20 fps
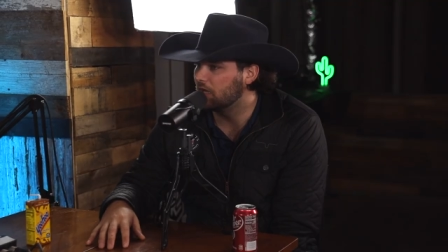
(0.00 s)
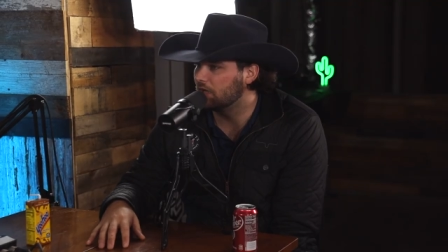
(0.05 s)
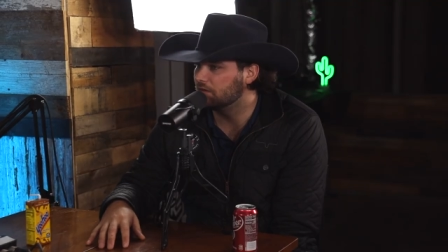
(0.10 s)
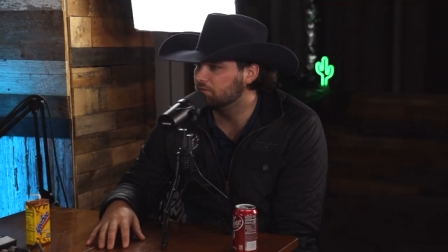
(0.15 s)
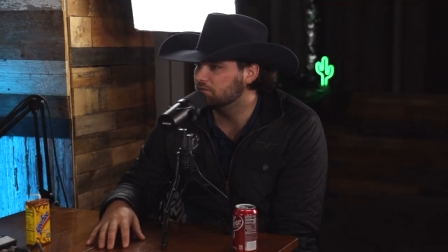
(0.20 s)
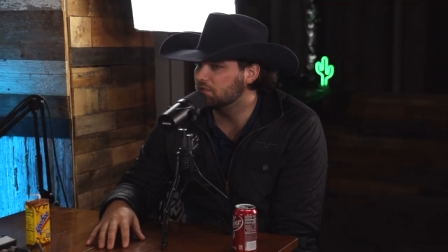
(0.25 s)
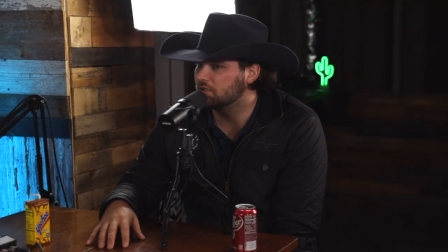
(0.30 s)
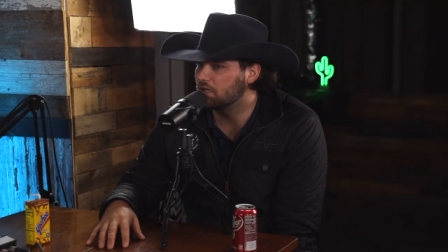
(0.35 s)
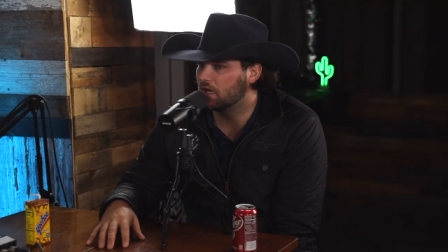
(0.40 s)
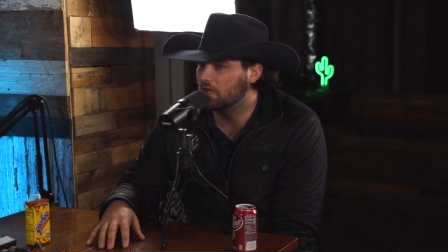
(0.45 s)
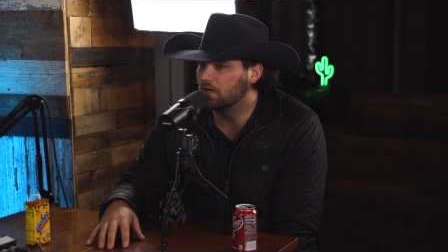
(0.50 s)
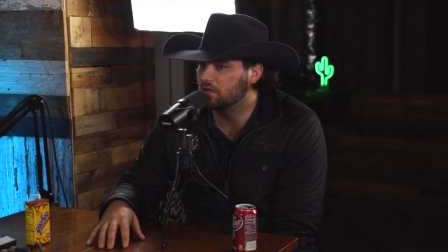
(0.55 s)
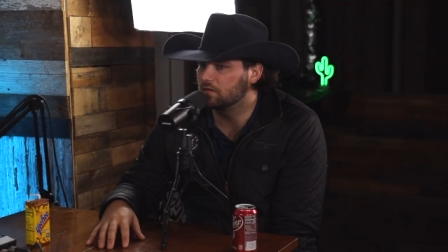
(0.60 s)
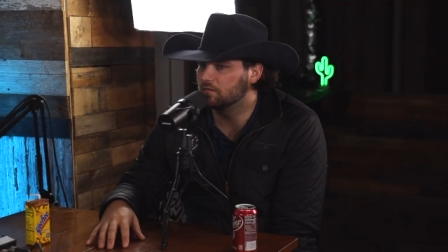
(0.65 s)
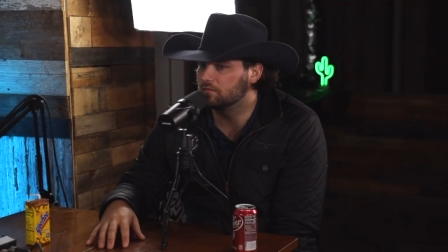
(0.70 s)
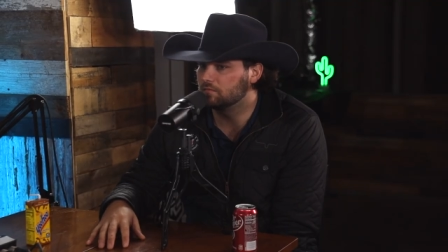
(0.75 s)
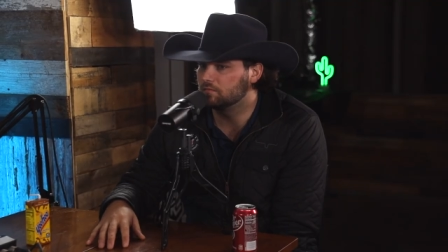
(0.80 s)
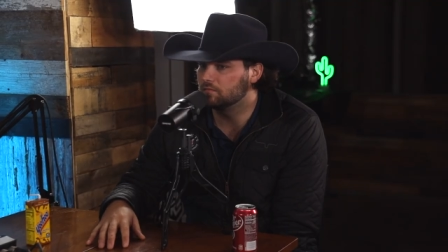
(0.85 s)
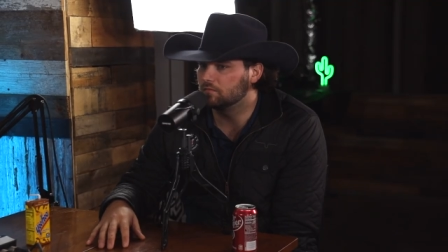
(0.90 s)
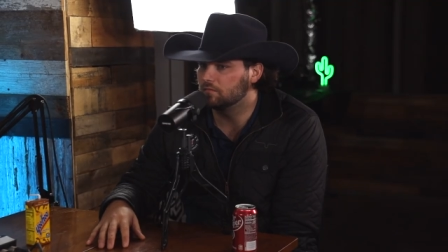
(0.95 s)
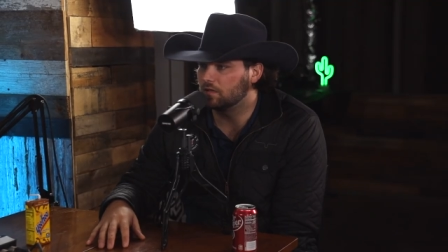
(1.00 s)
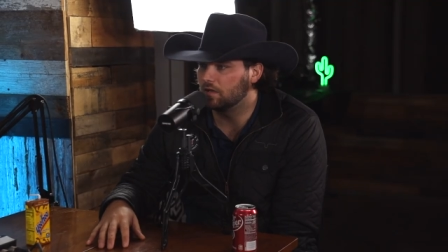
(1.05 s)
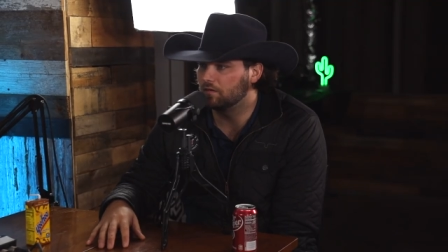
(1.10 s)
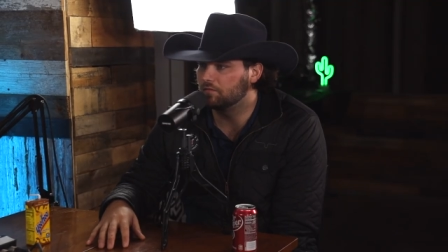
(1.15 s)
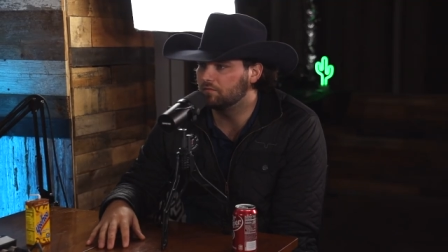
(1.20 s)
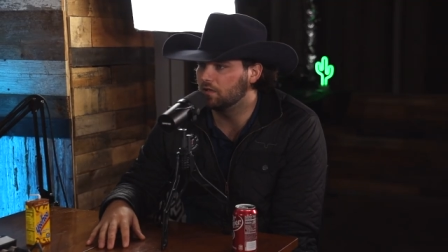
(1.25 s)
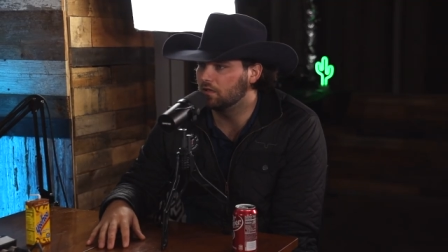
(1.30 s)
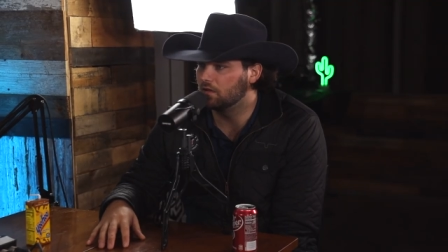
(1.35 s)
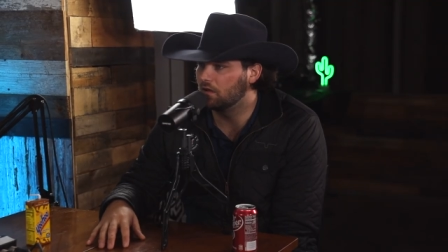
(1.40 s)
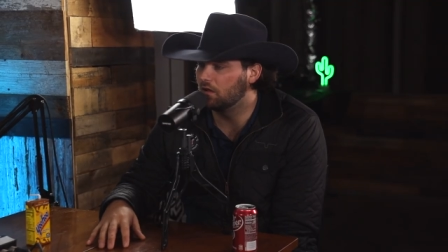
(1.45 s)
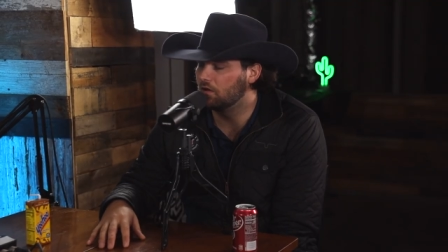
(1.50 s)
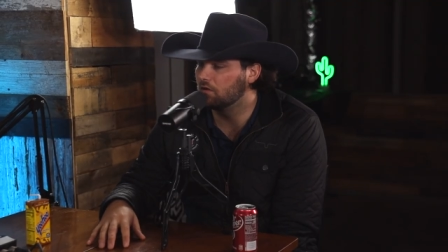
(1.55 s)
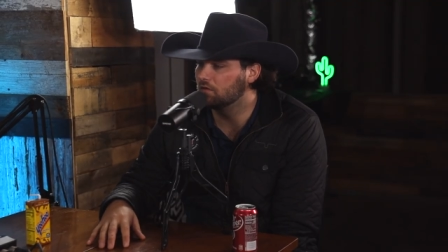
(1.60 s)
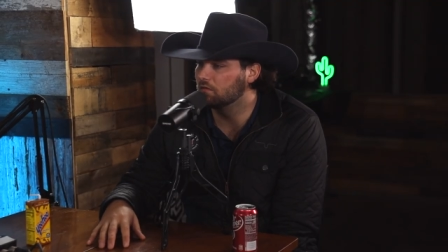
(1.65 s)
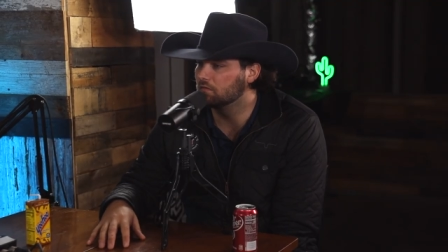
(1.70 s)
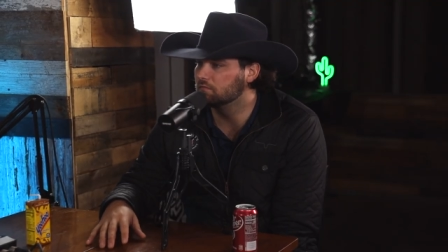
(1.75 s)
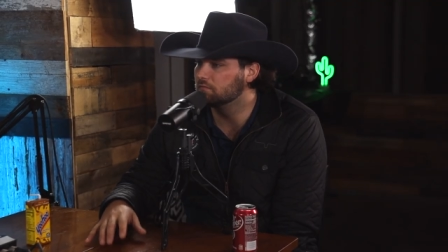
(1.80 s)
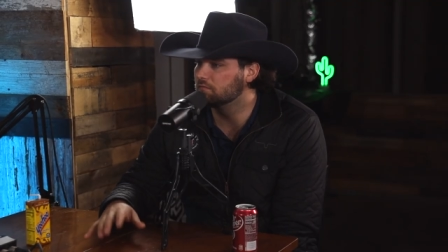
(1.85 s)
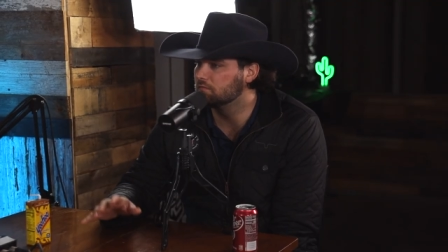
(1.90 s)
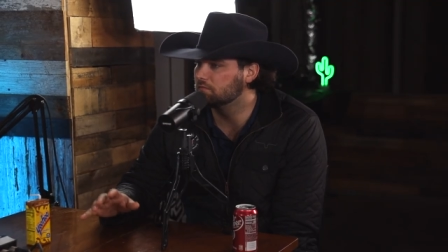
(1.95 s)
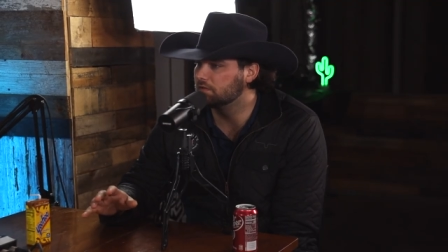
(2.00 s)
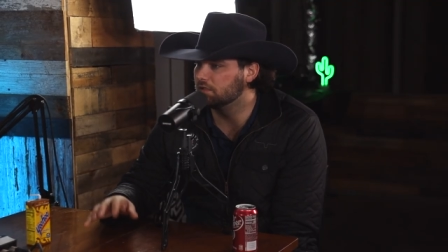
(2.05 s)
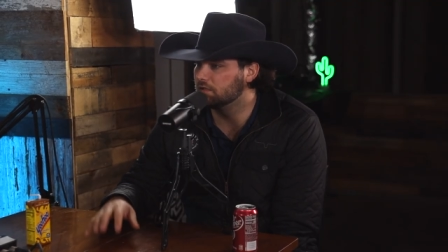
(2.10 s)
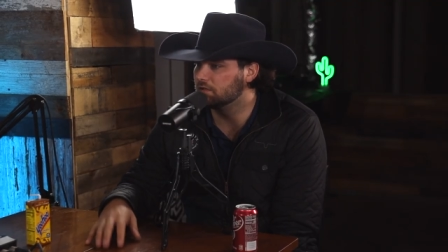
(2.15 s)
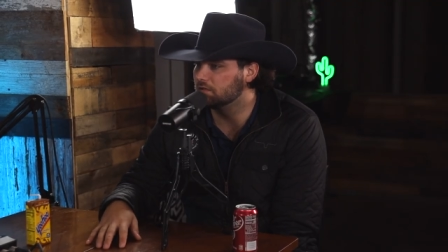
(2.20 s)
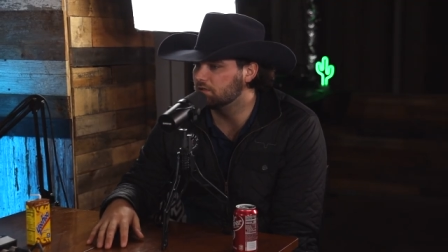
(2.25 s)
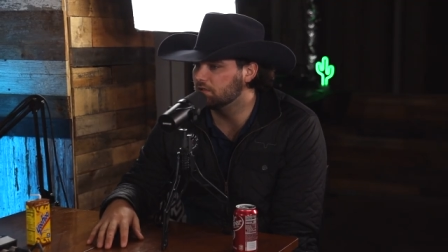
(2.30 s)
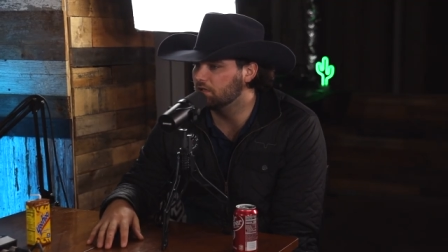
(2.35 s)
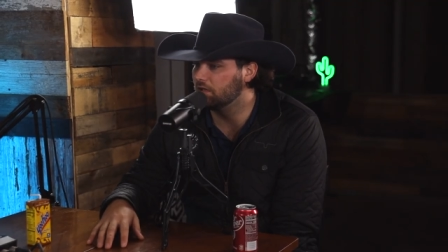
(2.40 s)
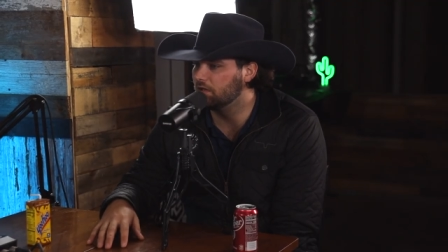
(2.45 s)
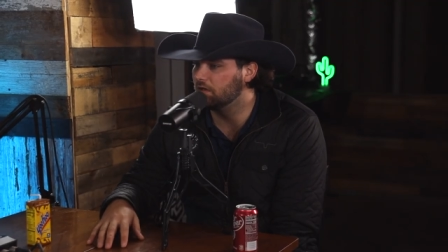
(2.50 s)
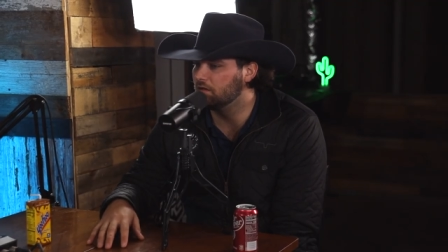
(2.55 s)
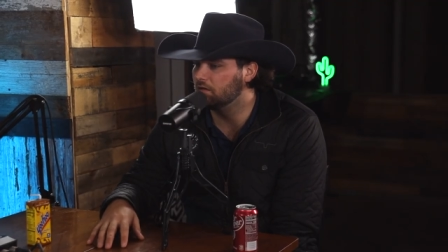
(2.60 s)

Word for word: I just kind of left it long since then.